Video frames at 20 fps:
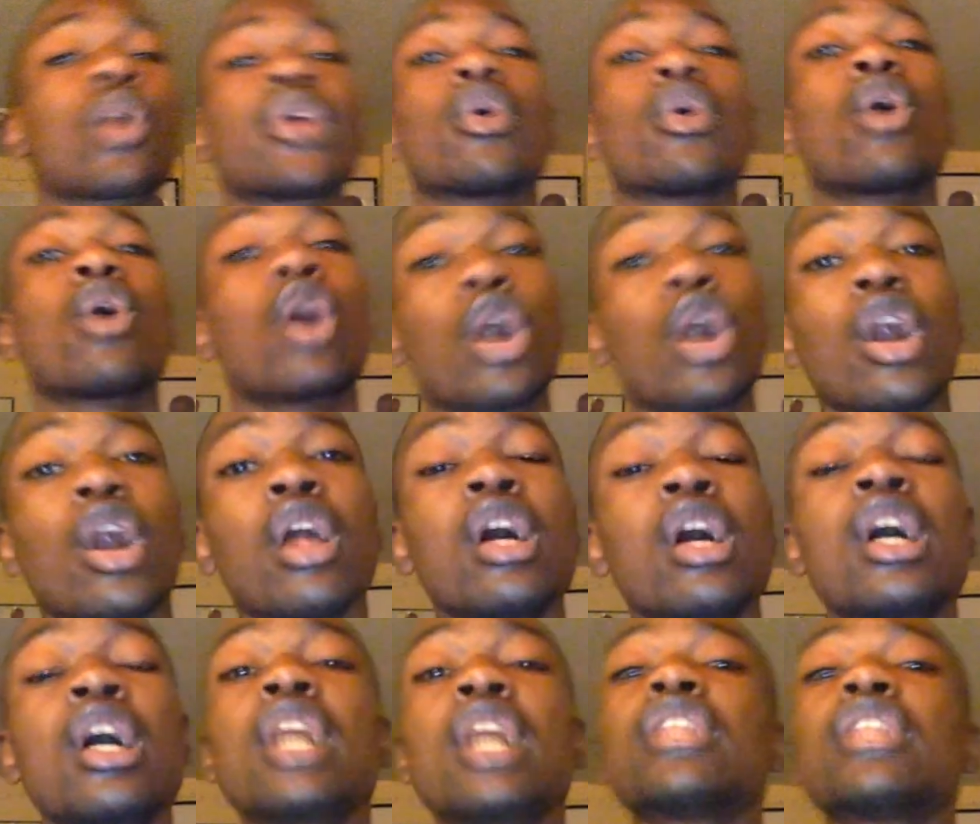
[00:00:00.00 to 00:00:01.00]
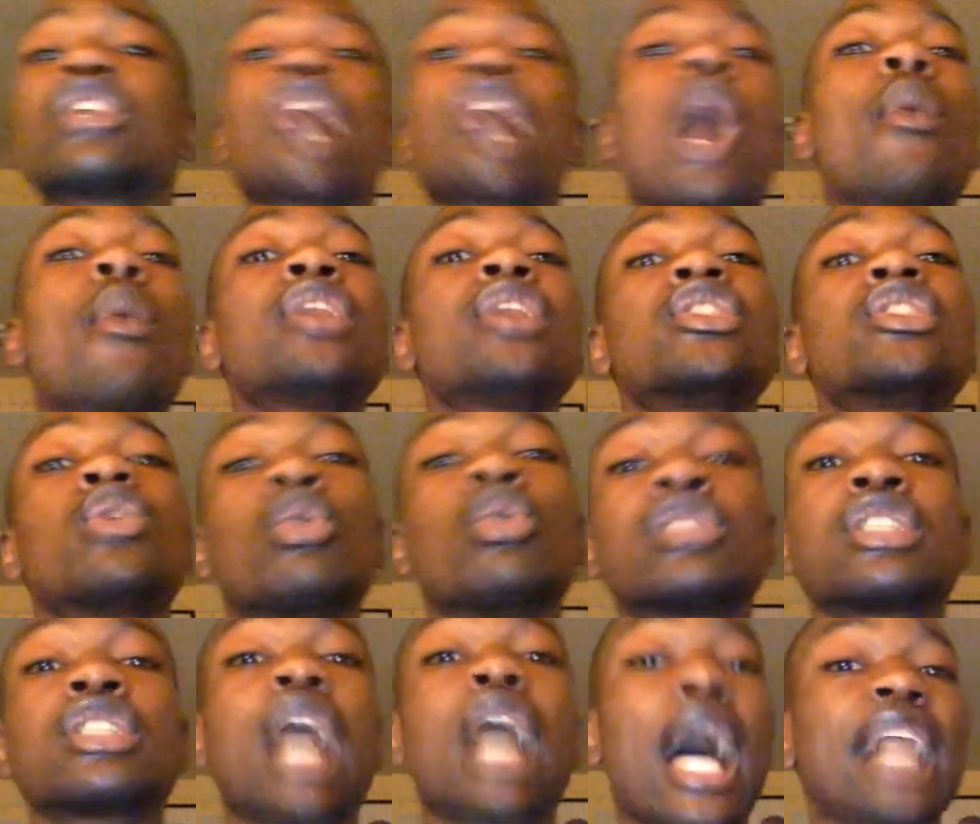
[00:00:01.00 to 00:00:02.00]
you heard. There's always two
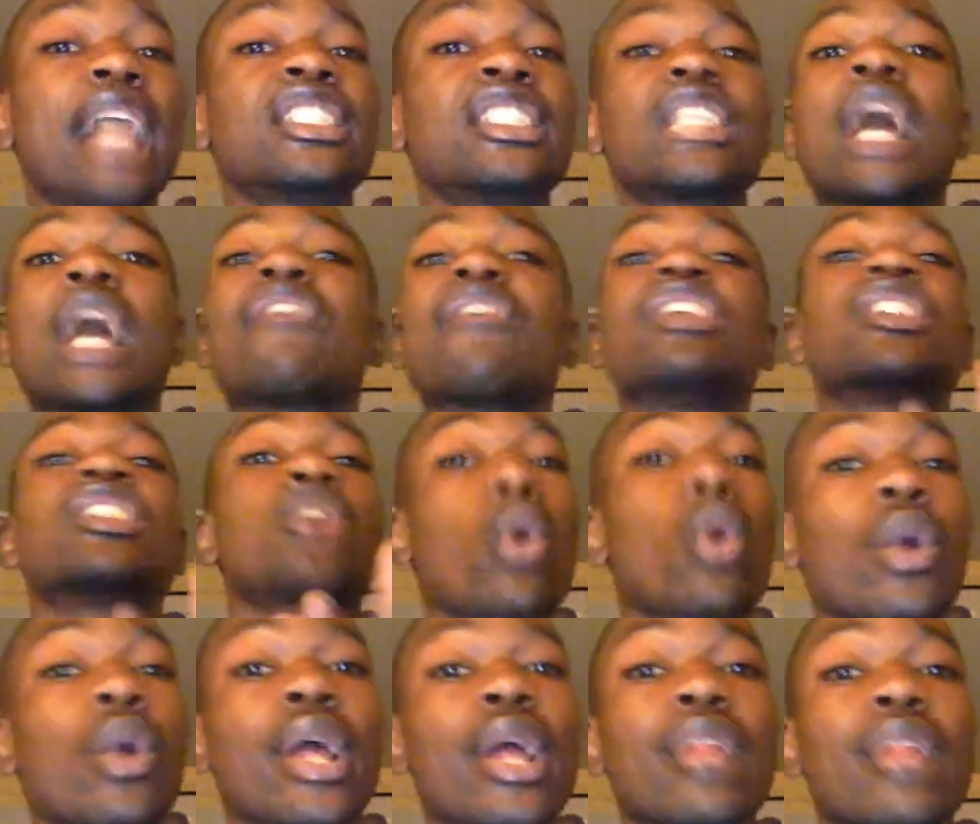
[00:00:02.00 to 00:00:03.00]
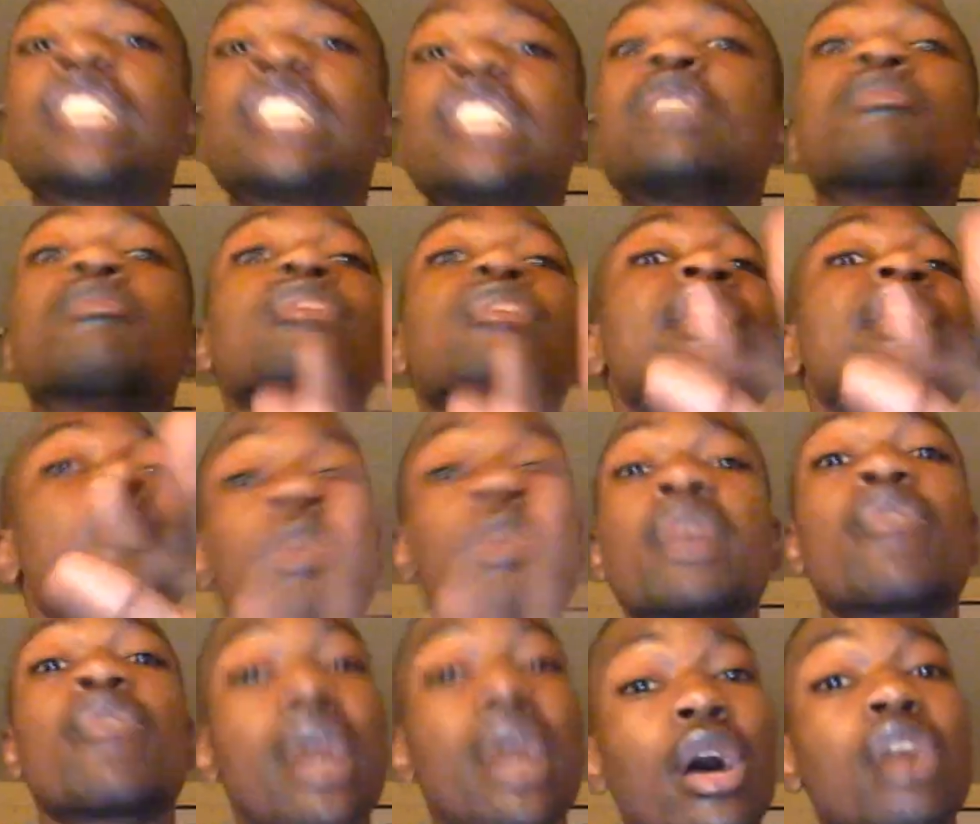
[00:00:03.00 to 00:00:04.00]
sides to every story. Let's be
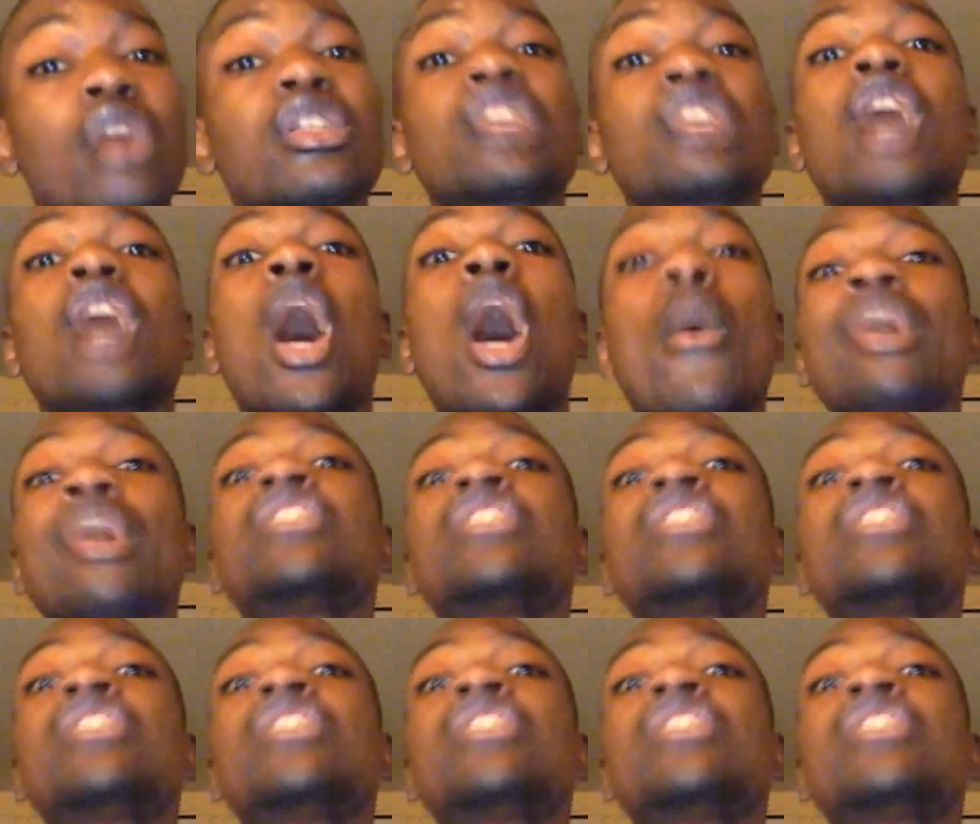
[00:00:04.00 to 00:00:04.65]
real. There's always